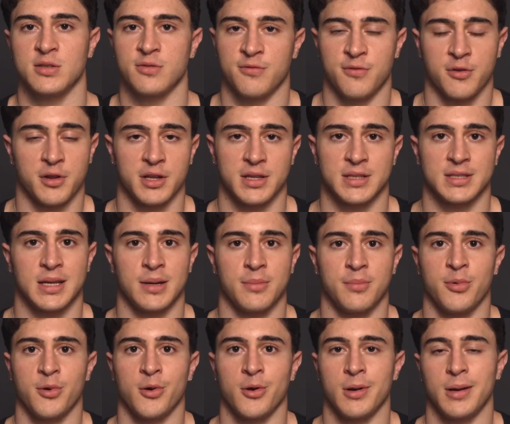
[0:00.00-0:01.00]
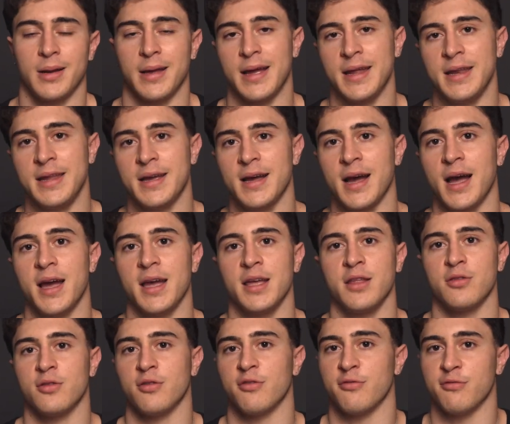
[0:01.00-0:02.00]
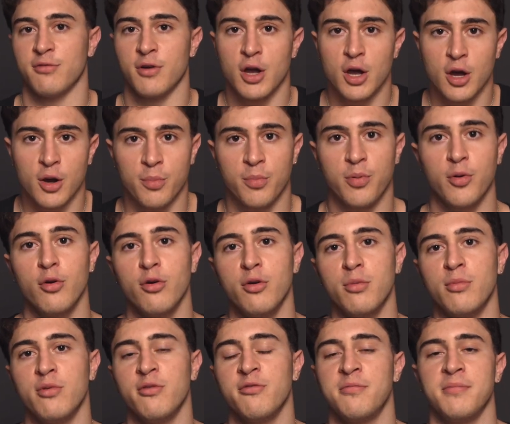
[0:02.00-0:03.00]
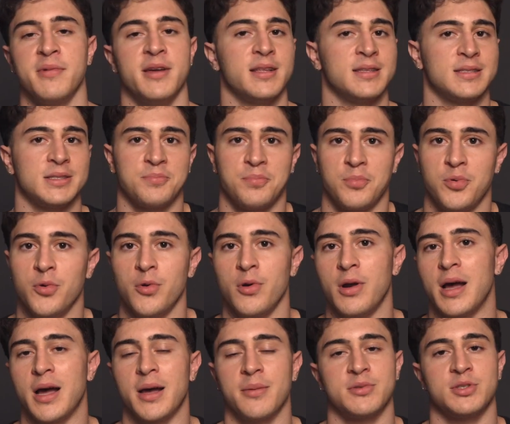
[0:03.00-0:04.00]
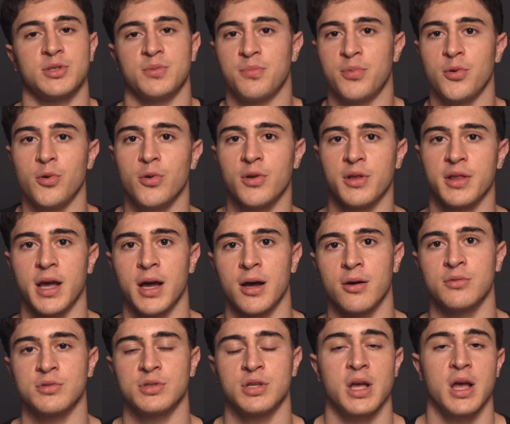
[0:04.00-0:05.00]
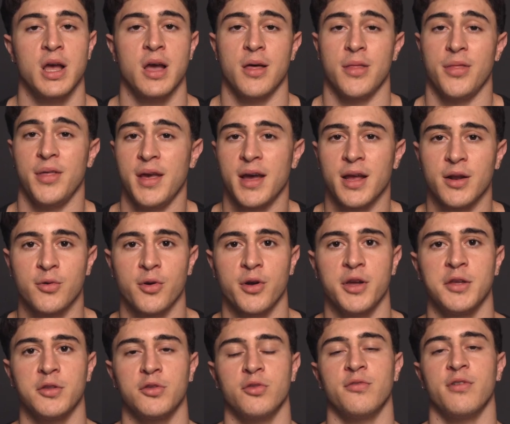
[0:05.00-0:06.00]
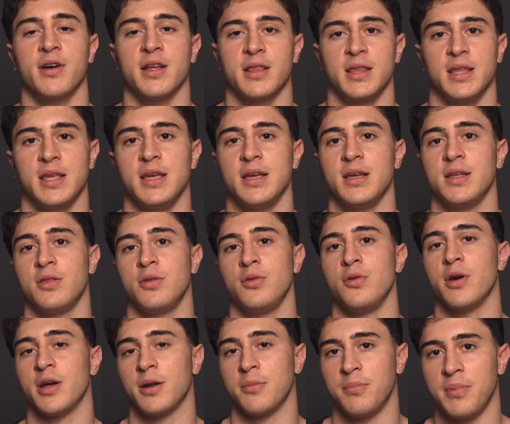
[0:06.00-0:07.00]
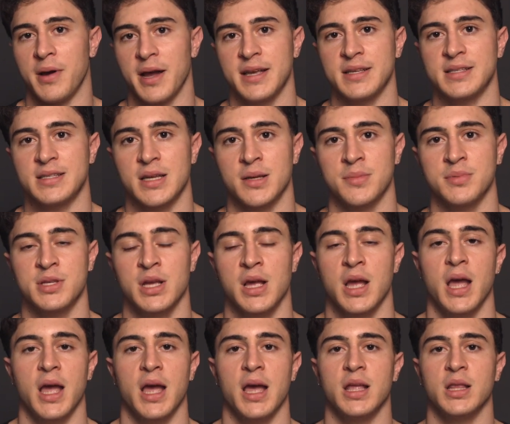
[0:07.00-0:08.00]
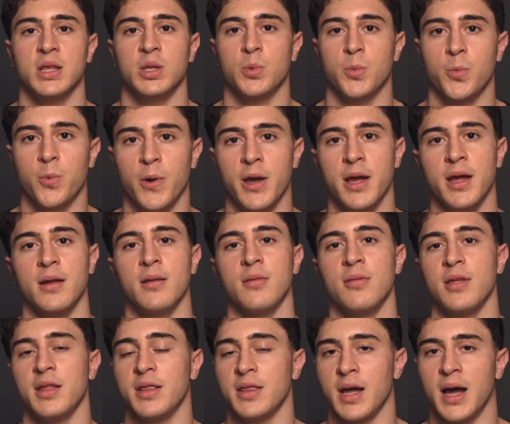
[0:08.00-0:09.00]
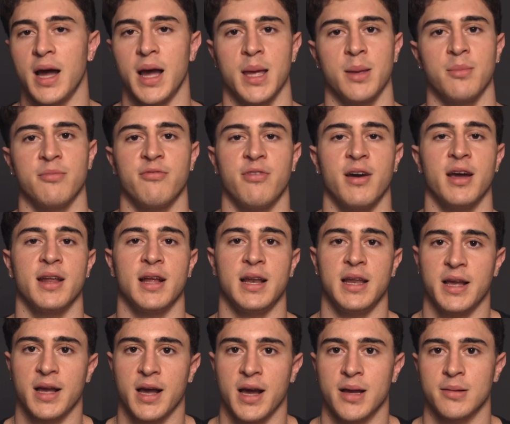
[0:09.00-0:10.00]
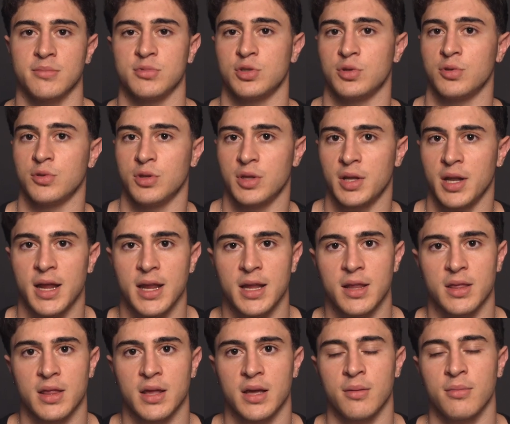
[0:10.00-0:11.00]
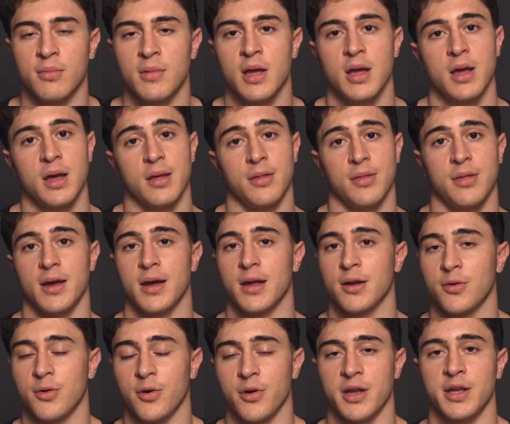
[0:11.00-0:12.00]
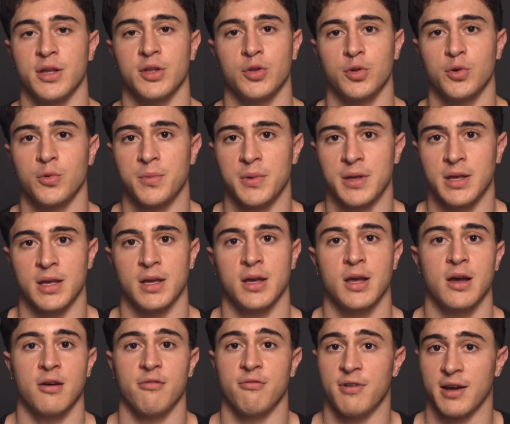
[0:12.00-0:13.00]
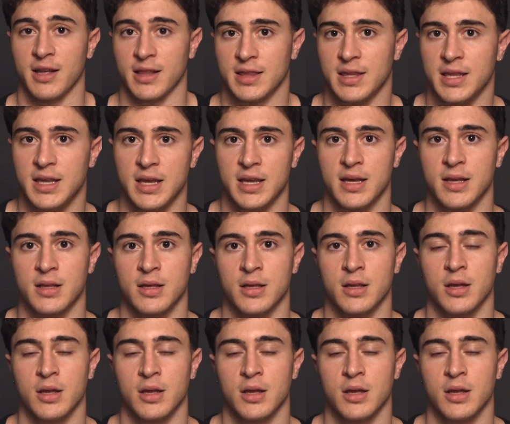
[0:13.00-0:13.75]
for example, any kind of pull movements, pull-ups, pull-downs. They are going to fatigue your biceps, and when the time finally comes to train them, they are going to be fatigued.